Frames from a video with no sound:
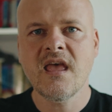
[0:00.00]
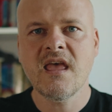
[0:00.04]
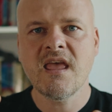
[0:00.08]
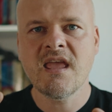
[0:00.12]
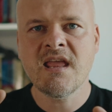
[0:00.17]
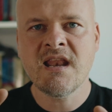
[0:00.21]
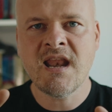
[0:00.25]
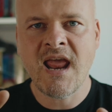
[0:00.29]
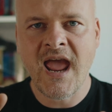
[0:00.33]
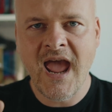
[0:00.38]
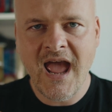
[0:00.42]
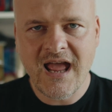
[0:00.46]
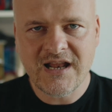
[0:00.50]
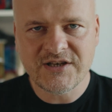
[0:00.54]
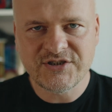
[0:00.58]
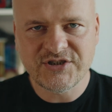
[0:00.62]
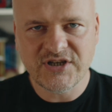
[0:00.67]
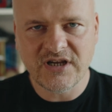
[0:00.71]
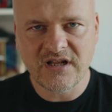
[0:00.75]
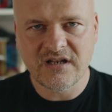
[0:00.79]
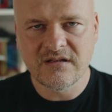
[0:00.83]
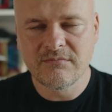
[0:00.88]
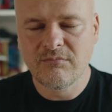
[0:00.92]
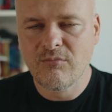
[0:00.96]
in
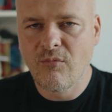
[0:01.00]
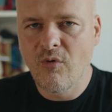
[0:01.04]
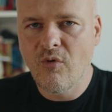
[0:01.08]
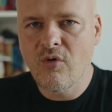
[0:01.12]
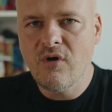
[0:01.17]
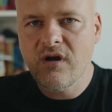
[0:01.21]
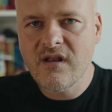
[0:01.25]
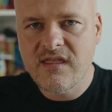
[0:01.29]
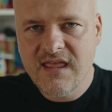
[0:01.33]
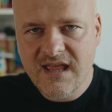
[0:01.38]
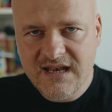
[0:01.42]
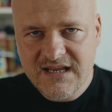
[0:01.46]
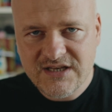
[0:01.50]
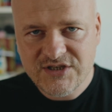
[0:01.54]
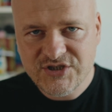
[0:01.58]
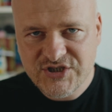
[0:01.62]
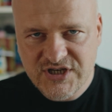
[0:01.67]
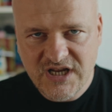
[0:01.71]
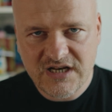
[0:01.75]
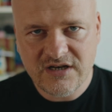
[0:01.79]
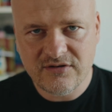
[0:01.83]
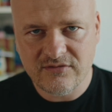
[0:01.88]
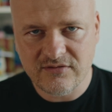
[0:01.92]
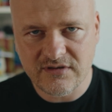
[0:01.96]
Agile, more than in
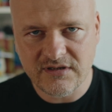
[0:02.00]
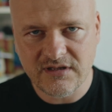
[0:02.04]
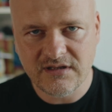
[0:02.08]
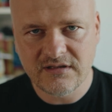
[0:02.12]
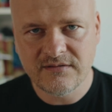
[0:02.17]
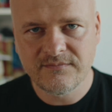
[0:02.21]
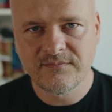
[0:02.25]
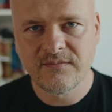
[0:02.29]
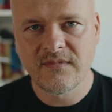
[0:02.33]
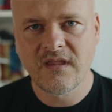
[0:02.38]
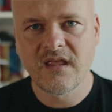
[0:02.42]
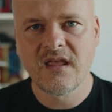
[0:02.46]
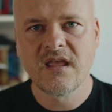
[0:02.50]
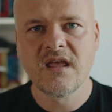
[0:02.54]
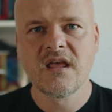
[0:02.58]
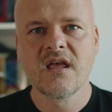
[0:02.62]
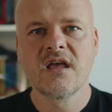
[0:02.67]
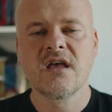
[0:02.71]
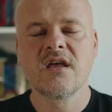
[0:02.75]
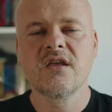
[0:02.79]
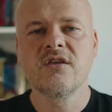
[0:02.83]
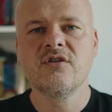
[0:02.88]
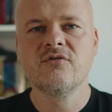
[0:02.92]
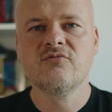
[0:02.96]
general,
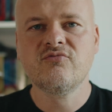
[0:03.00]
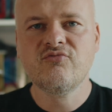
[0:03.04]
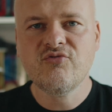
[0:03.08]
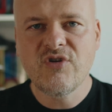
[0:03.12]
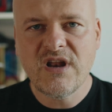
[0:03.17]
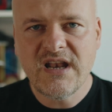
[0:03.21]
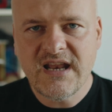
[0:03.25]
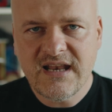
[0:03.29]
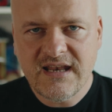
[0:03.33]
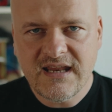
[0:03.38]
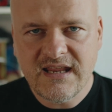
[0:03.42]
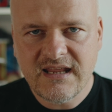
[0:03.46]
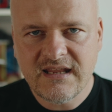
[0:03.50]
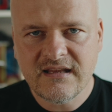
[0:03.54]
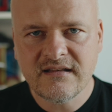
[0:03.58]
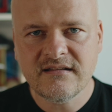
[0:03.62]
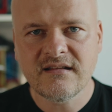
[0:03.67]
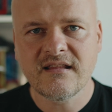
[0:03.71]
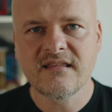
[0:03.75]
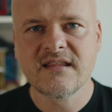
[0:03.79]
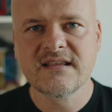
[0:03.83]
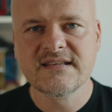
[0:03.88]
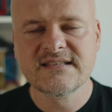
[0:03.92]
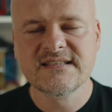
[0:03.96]
you really
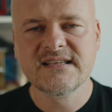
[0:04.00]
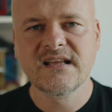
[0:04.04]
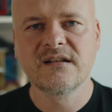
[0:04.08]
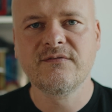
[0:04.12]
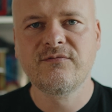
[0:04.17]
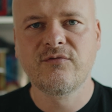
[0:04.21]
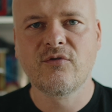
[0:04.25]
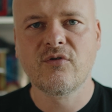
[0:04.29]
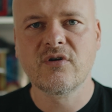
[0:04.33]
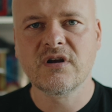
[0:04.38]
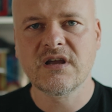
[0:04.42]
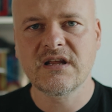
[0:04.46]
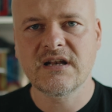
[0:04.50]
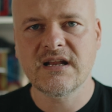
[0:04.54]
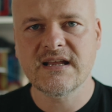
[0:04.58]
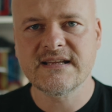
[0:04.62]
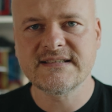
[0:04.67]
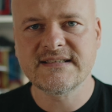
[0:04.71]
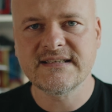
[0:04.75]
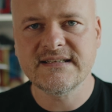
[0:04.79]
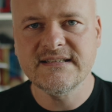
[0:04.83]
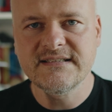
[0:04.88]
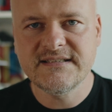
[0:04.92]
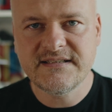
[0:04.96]
need the
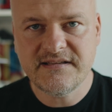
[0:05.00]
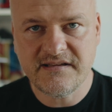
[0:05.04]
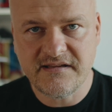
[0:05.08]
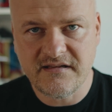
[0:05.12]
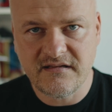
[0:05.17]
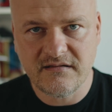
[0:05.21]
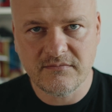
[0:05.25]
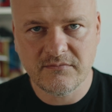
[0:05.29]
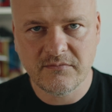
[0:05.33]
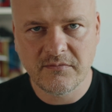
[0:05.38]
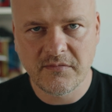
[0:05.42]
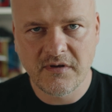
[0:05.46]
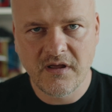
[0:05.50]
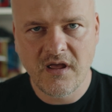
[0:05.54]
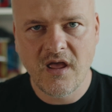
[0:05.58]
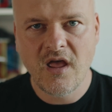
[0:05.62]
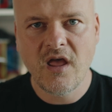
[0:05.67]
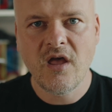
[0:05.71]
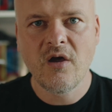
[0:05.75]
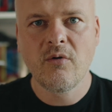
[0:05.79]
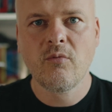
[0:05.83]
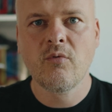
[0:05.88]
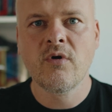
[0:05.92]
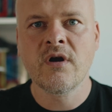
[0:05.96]
self-organizing team,
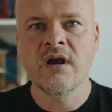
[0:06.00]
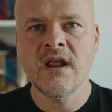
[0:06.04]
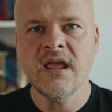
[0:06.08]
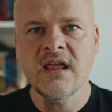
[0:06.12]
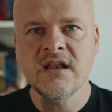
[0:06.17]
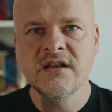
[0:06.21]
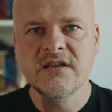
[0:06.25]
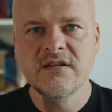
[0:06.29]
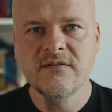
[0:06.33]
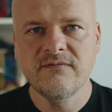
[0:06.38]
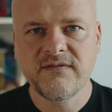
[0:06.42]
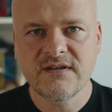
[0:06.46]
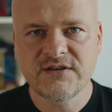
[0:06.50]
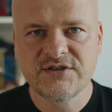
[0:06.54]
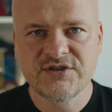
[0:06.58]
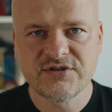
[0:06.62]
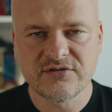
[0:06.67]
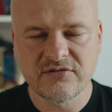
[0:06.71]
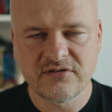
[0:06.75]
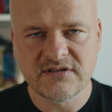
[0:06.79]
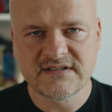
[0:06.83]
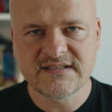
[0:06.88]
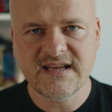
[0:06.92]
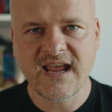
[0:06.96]
where
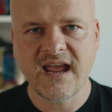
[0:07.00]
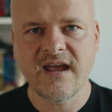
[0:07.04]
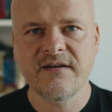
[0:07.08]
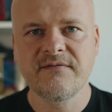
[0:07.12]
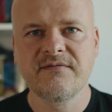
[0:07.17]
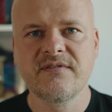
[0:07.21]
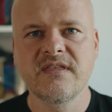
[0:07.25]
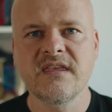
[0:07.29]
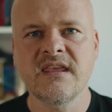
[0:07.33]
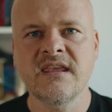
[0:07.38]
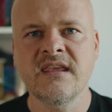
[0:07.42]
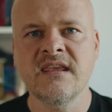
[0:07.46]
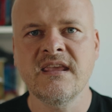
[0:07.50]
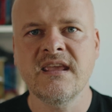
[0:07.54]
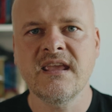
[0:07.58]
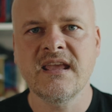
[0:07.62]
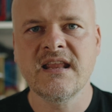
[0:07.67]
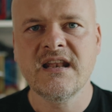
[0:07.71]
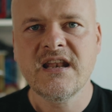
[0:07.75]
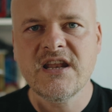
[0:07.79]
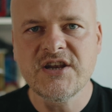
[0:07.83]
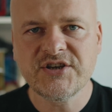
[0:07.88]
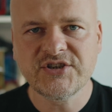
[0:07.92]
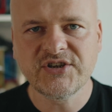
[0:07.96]
individuals have the
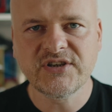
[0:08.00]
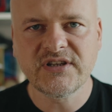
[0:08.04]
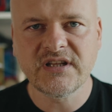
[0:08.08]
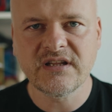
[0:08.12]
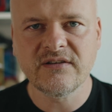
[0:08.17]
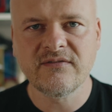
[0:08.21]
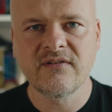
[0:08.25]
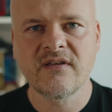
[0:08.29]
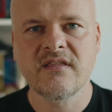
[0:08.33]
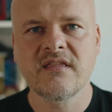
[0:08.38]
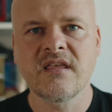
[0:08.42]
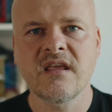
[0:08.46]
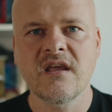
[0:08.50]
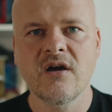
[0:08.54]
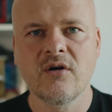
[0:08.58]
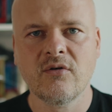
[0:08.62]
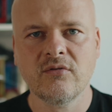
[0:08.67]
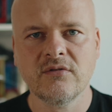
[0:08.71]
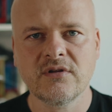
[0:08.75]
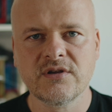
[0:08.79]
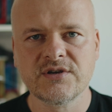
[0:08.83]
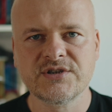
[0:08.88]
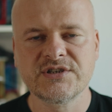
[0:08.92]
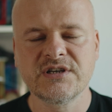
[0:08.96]
initiative and the
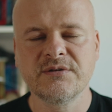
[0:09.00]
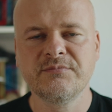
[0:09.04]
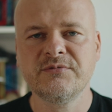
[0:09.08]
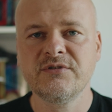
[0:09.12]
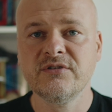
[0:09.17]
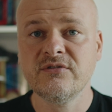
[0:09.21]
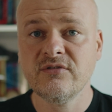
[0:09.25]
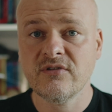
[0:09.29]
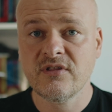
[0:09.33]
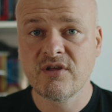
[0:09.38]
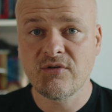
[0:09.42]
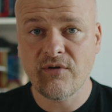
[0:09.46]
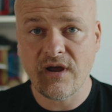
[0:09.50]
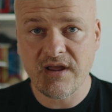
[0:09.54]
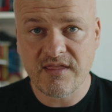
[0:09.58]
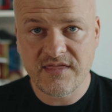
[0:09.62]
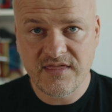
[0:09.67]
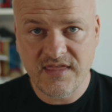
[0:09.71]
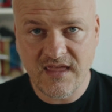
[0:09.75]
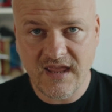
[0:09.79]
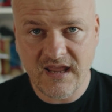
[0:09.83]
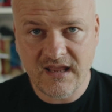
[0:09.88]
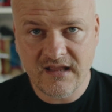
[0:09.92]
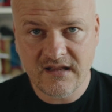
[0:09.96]
ownership to do the right
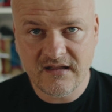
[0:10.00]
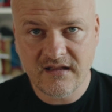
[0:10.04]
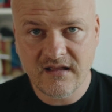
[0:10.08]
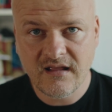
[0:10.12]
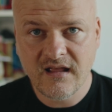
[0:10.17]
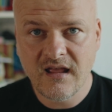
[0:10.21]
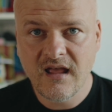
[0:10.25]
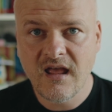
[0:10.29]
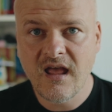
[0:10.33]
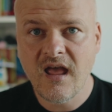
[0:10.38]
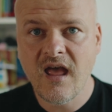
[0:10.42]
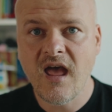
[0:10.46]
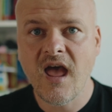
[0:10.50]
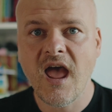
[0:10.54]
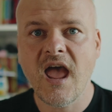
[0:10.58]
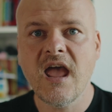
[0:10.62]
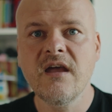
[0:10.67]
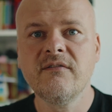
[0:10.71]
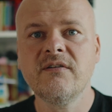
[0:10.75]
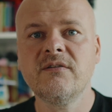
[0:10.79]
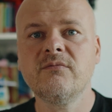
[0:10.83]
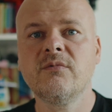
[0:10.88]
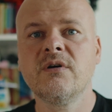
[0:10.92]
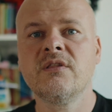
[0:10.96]
thing,
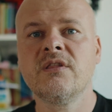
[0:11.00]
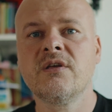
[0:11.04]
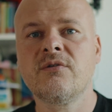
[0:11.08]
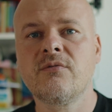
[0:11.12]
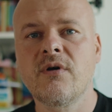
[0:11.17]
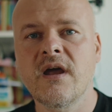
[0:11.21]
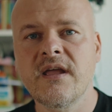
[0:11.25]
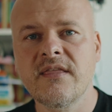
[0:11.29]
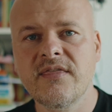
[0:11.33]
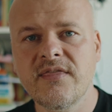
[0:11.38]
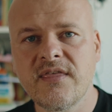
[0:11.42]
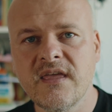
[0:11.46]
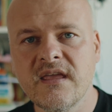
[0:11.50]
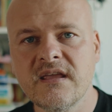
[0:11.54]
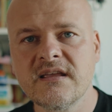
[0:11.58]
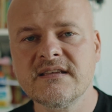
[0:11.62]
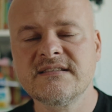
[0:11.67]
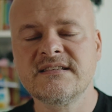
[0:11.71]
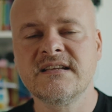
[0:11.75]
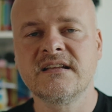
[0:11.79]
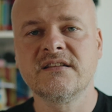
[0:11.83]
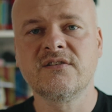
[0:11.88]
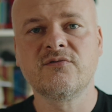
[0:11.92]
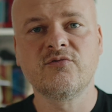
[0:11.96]
even when the right thing
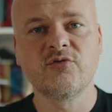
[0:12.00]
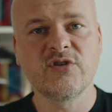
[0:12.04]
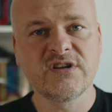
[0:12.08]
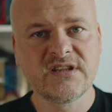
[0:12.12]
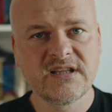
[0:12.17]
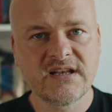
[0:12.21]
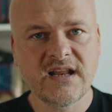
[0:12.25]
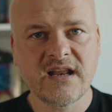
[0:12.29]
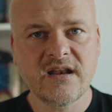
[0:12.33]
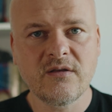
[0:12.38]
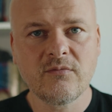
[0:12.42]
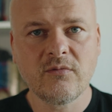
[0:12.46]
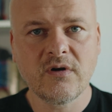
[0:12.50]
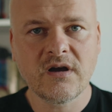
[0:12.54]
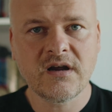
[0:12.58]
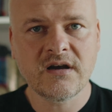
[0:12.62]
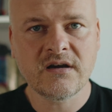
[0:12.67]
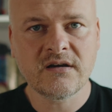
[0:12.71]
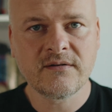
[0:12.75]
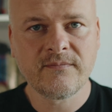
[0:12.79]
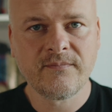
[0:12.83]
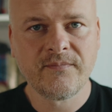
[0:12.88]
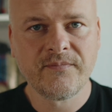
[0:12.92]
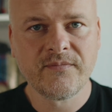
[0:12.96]
is not written
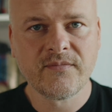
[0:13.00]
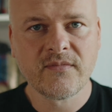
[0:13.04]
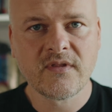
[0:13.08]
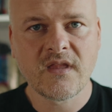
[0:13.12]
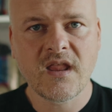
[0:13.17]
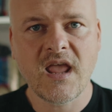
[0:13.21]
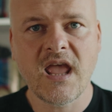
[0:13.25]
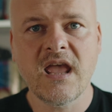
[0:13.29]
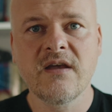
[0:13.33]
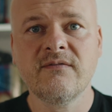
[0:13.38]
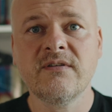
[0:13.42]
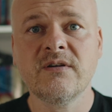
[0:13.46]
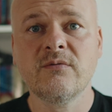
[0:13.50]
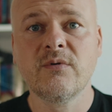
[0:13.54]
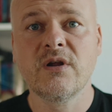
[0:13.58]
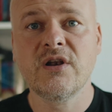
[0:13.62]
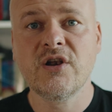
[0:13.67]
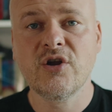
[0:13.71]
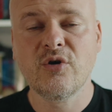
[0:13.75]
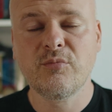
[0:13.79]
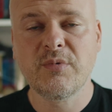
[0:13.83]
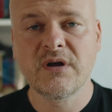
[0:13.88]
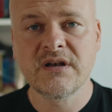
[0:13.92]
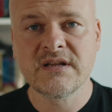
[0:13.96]
anywhere, even when
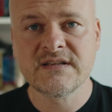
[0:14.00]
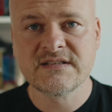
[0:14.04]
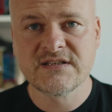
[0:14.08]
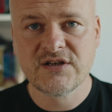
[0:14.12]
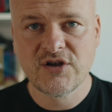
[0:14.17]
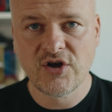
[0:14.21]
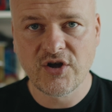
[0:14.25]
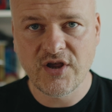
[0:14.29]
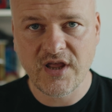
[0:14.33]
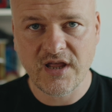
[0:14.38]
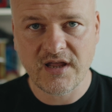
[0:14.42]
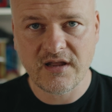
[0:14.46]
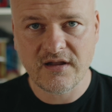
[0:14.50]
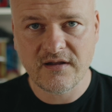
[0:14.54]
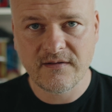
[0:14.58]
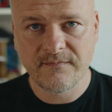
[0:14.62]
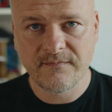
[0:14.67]
nobody's looking.